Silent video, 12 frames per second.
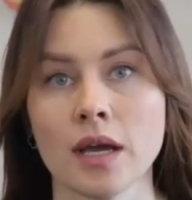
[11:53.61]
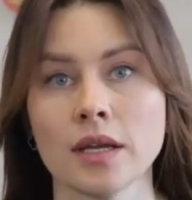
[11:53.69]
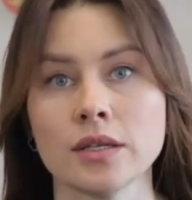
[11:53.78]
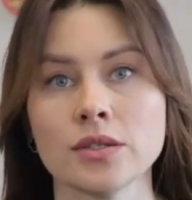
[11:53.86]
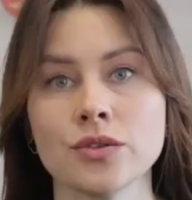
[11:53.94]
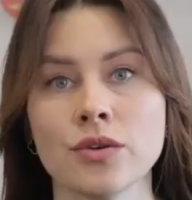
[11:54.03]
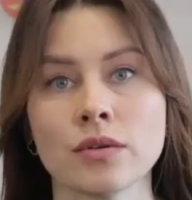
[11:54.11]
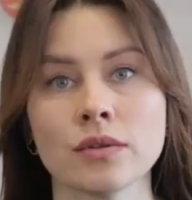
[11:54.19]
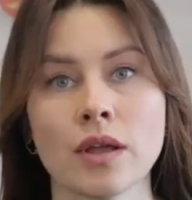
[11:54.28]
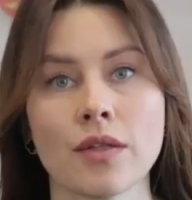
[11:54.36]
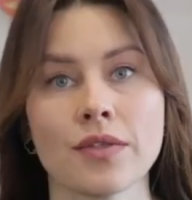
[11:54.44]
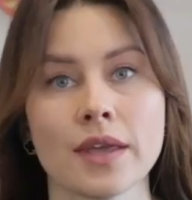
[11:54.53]
In
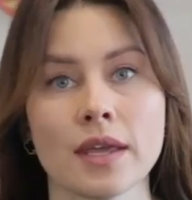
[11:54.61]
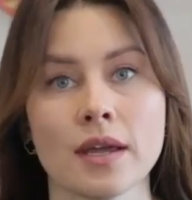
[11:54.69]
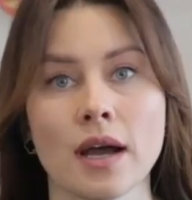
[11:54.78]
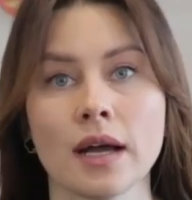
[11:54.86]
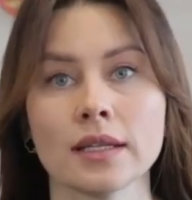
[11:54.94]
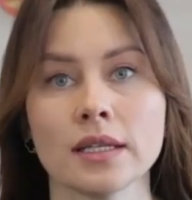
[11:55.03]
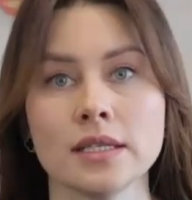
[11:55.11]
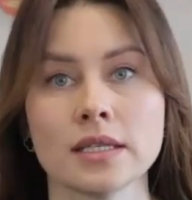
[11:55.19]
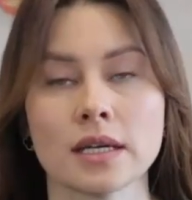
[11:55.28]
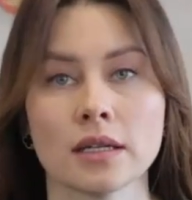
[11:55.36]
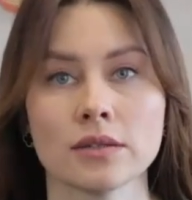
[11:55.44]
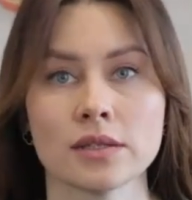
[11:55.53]
turn, the
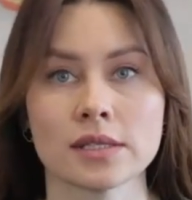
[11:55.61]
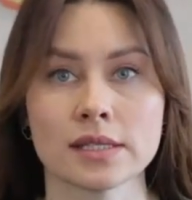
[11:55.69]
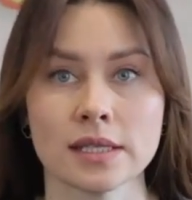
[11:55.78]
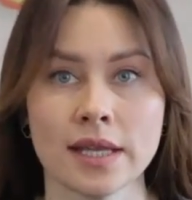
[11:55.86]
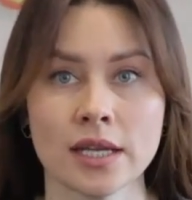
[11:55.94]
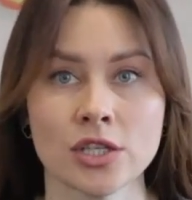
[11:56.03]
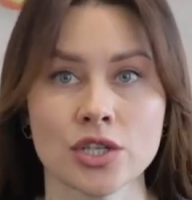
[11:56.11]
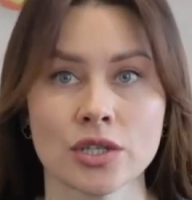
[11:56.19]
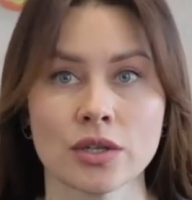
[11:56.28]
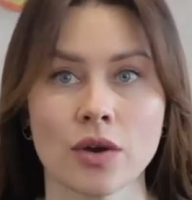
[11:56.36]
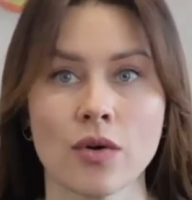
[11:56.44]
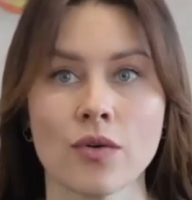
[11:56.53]
analytical
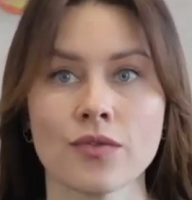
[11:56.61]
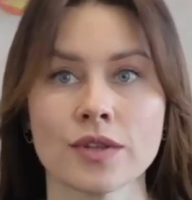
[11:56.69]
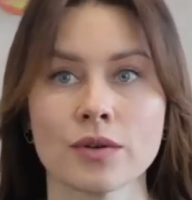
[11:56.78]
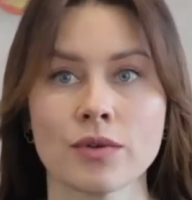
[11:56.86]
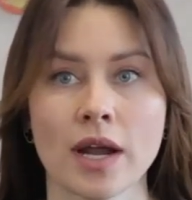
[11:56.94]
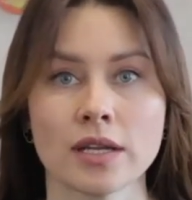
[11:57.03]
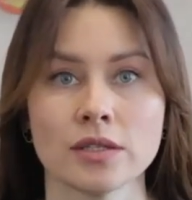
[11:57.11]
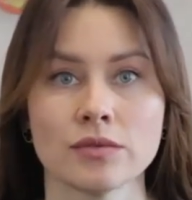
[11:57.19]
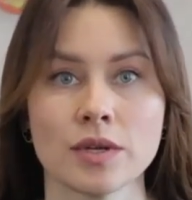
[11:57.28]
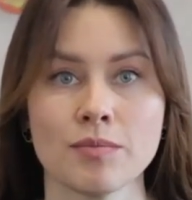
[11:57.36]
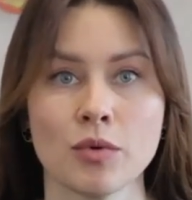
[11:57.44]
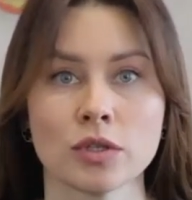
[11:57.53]
selection of the
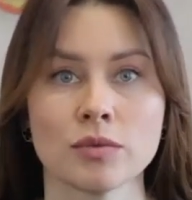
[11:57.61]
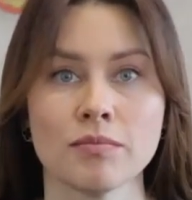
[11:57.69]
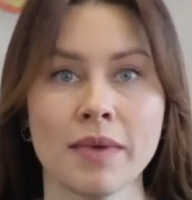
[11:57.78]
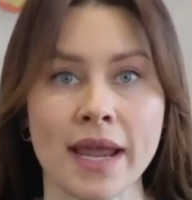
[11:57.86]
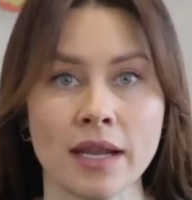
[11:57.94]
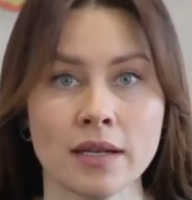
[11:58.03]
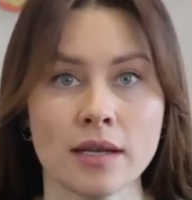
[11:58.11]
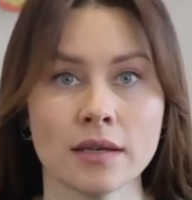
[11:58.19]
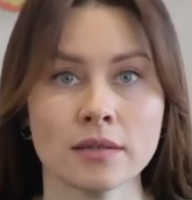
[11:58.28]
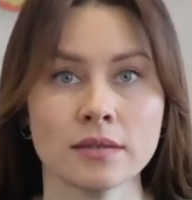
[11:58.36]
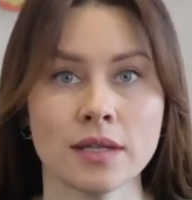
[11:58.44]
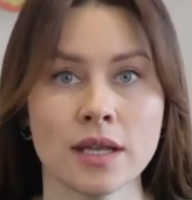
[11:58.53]
written report mainly
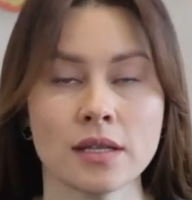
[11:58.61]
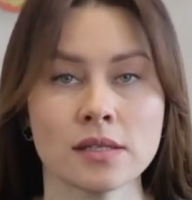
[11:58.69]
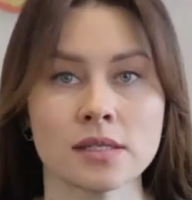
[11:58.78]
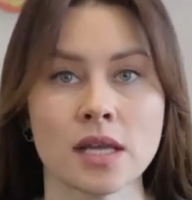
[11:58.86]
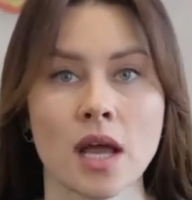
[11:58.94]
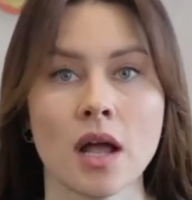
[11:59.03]
contains